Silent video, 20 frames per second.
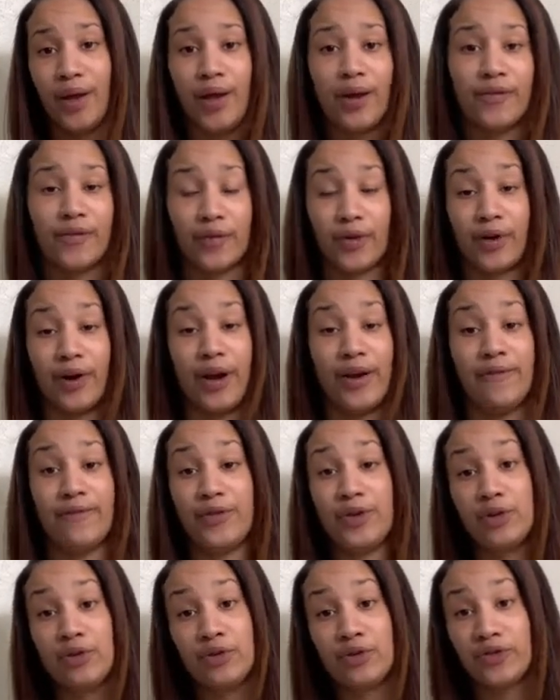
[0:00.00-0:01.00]

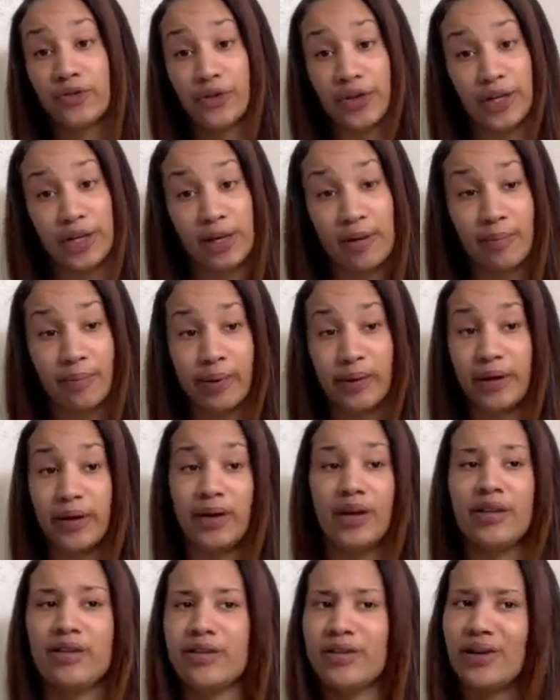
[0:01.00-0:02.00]
views for them. But
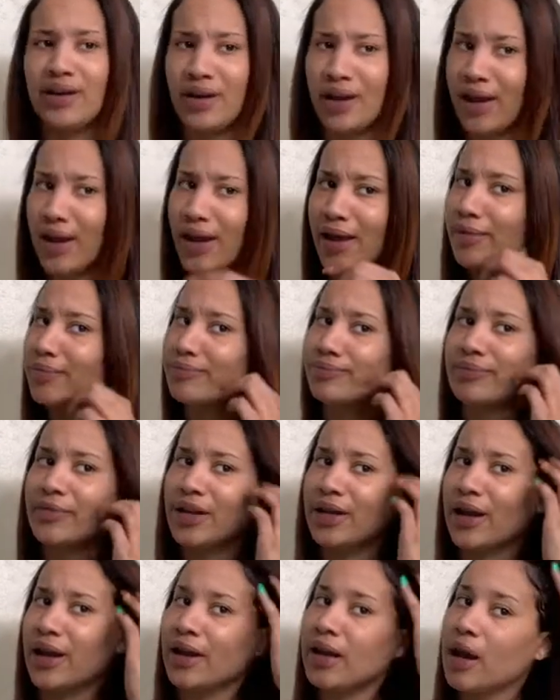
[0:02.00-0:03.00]
other than that, it
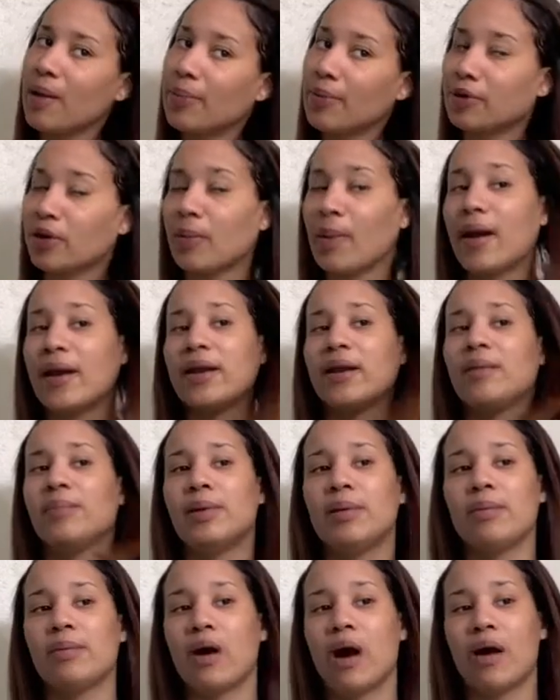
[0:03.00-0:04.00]
ain't helping nobody. Them
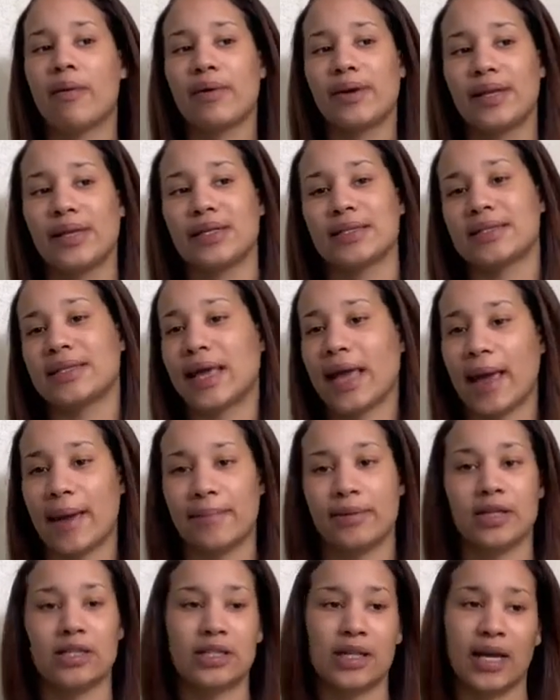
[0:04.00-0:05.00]
people already
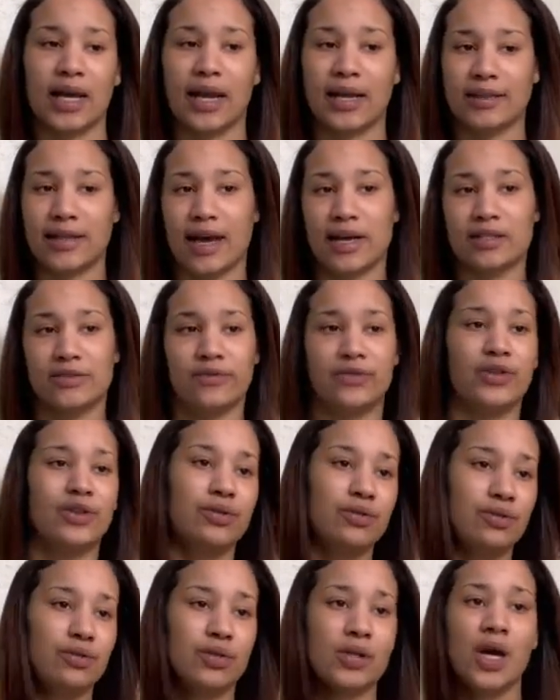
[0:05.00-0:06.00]
established. They got 1,000
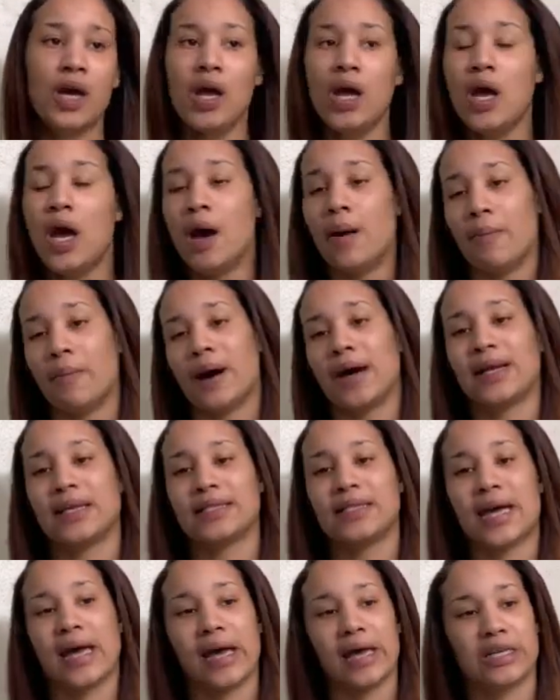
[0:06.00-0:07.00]
views,
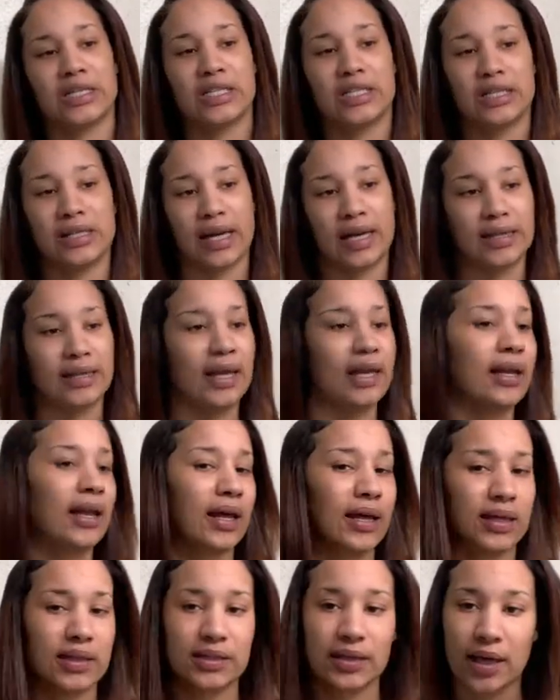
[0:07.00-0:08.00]
monetized, shit like that. Like,
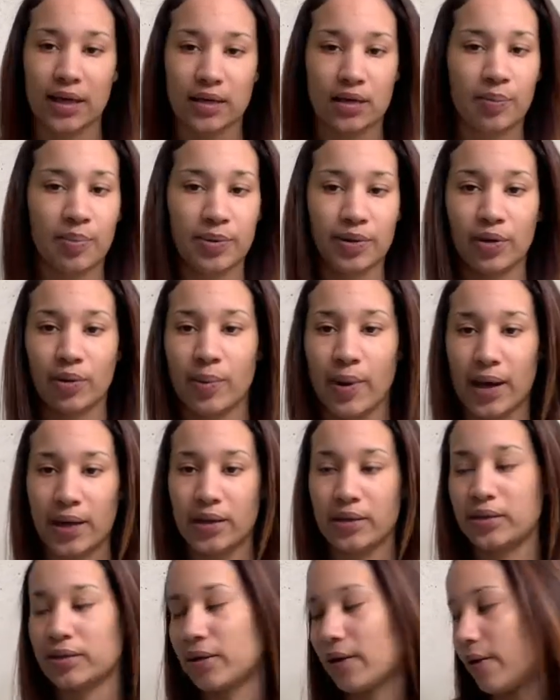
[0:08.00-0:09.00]
it's not helping nobody.
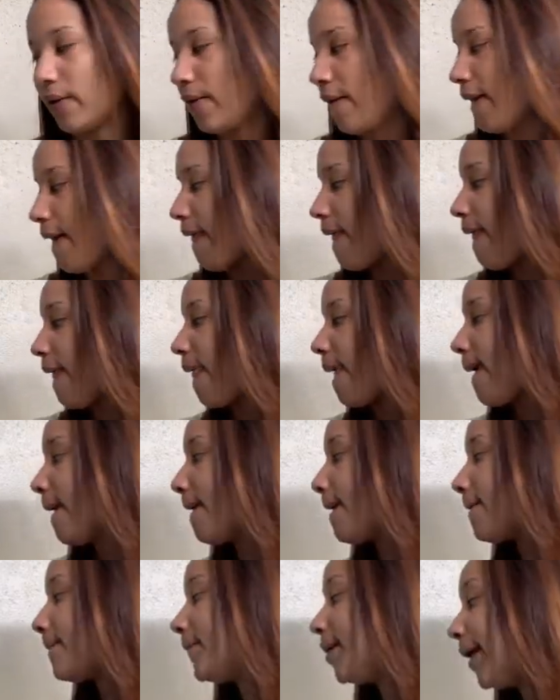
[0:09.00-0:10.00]
So,
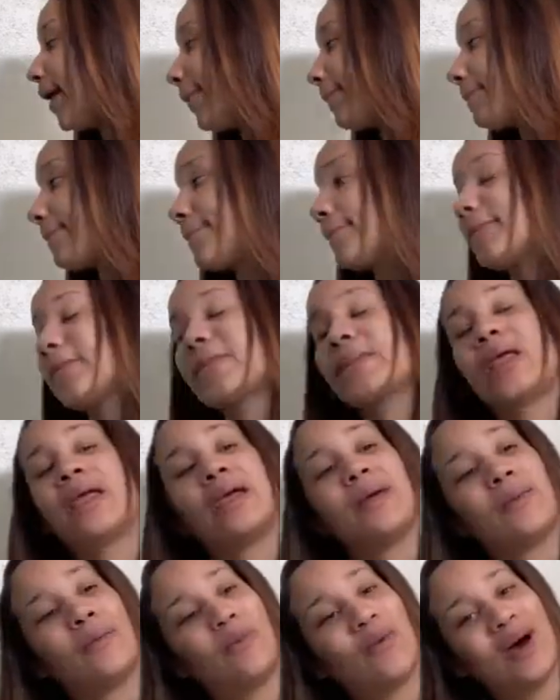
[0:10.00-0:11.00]
but
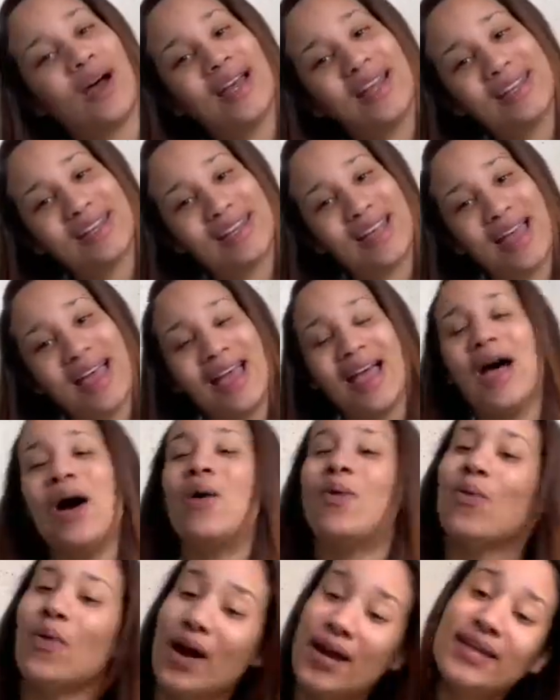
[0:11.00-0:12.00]
one
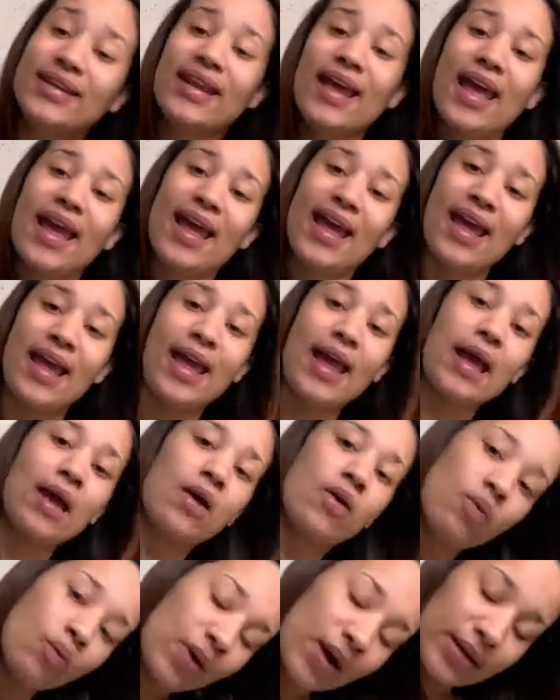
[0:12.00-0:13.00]
day
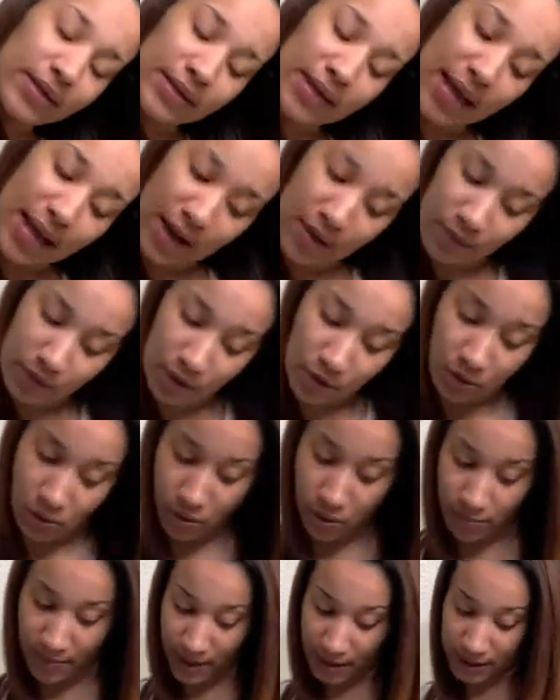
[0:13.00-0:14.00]
when
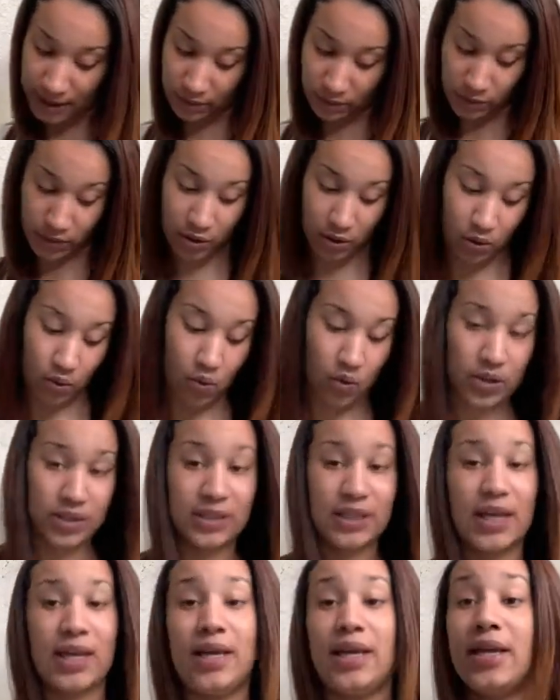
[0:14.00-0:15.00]
the Lord
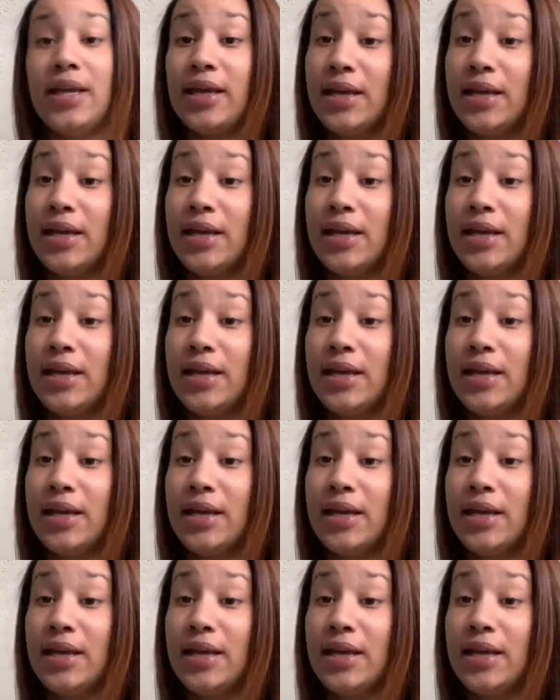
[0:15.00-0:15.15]
say